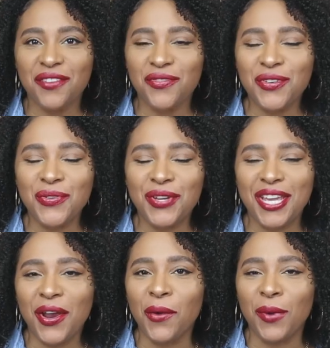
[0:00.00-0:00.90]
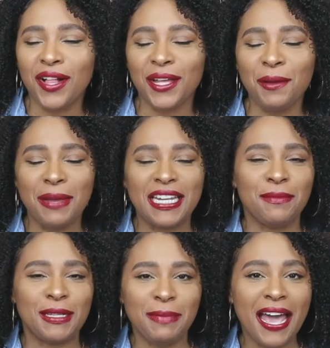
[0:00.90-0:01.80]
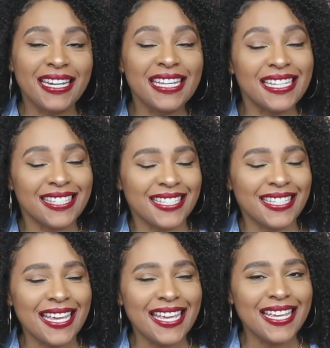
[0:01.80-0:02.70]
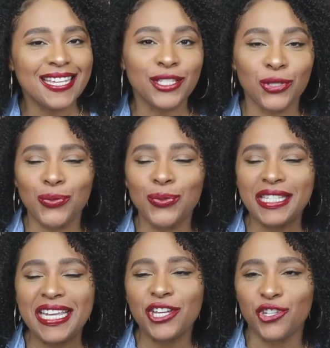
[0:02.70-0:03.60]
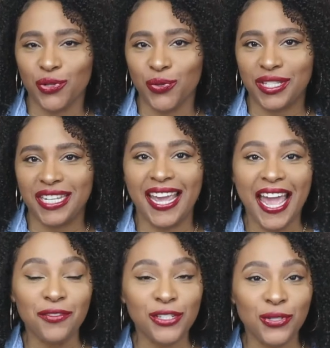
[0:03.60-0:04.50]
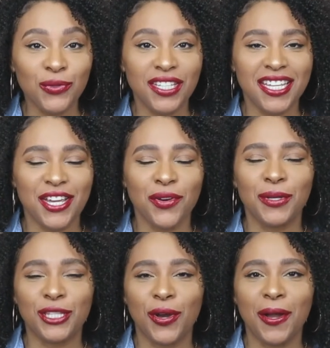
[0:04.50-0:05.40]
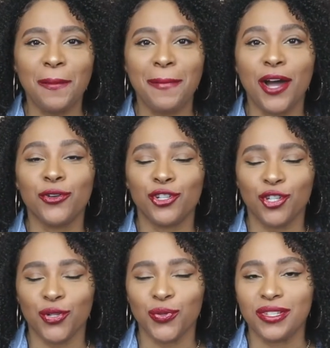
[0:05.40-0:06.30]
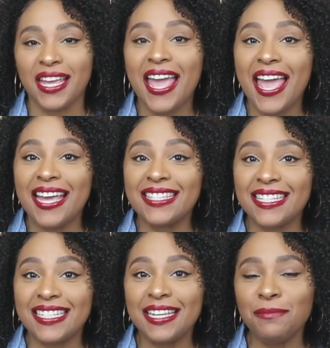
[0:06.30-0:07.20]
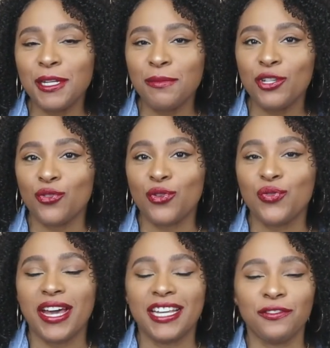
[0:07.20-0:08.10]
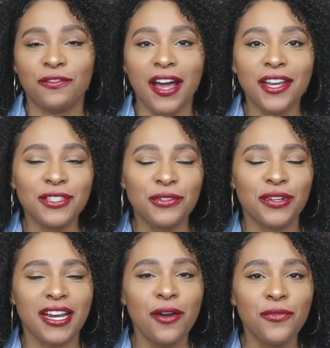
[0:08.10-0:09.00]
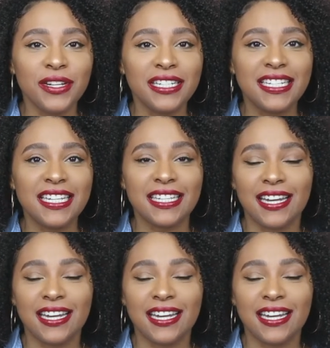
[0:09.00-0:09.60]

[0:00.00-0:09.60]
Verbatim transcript: If you're new here, welcome. My name is Patty and today is Tuesday Shoes Day. Every Tuesday here we talk about shoes. And today I'm going to be showing you guys five different outfit ideas